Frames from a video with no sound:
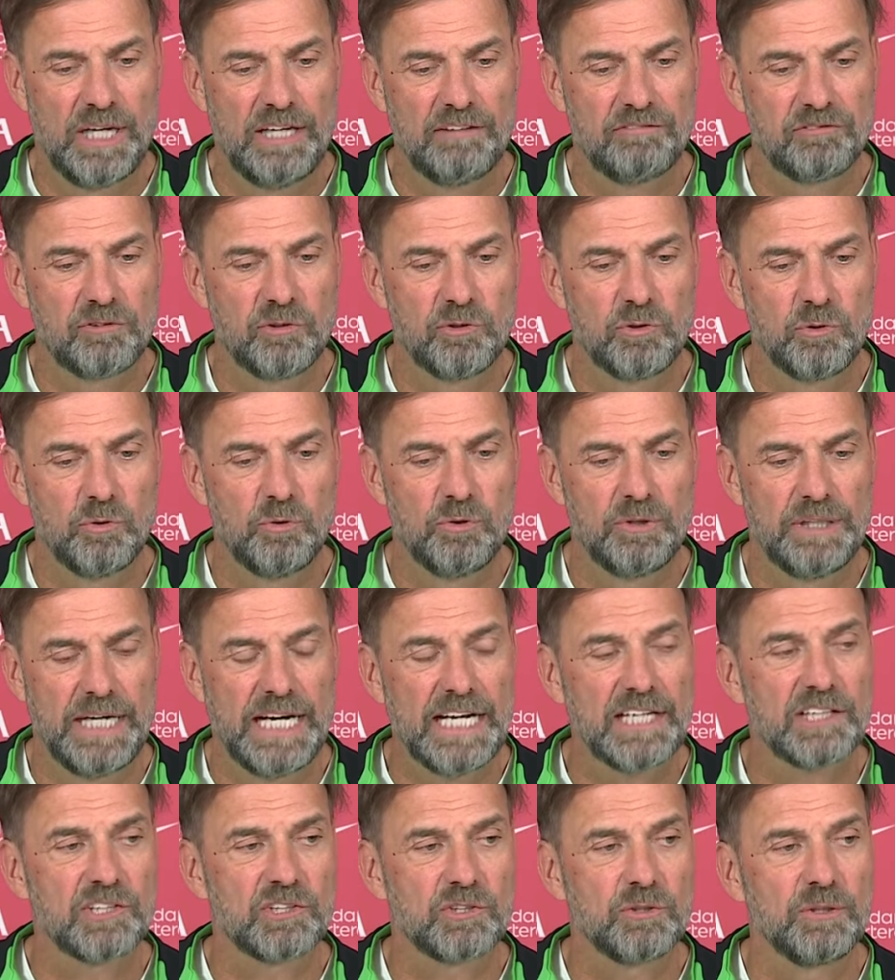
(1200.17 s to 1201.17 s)
you have to do
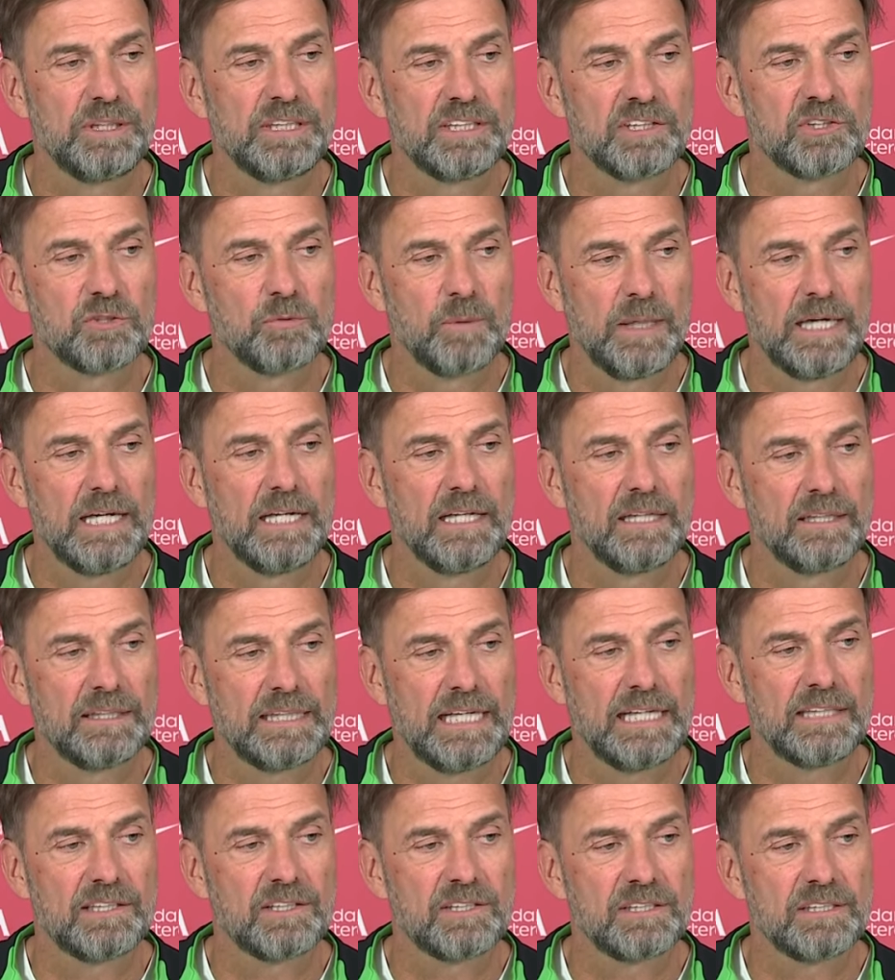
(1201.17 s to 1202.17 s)
next to it as well.
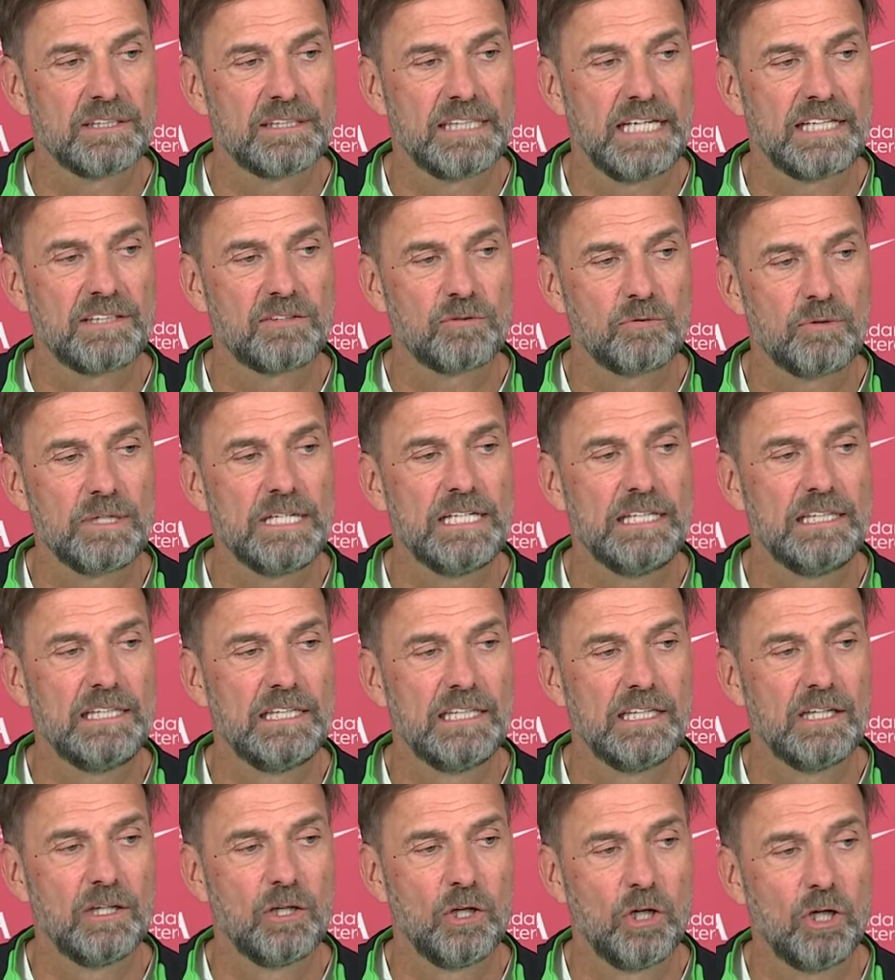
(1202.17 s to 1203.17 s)
That's
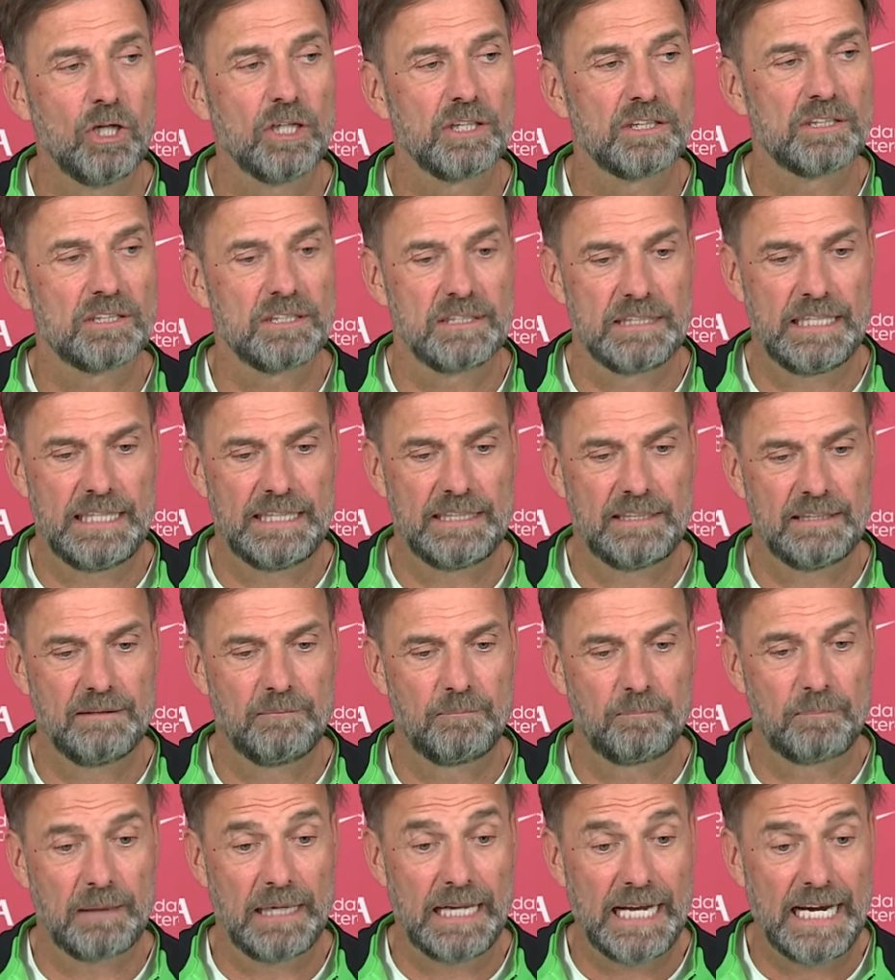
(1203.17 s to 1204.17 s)
really a lot, like
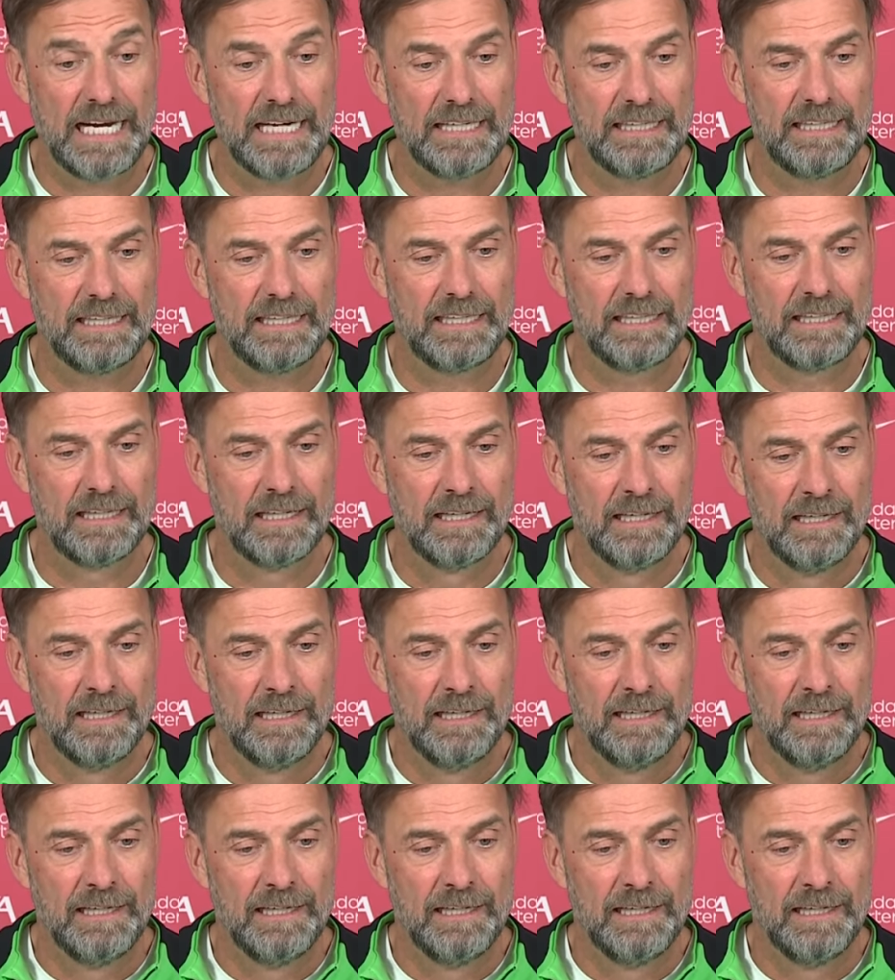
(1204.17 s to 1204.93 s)
planning.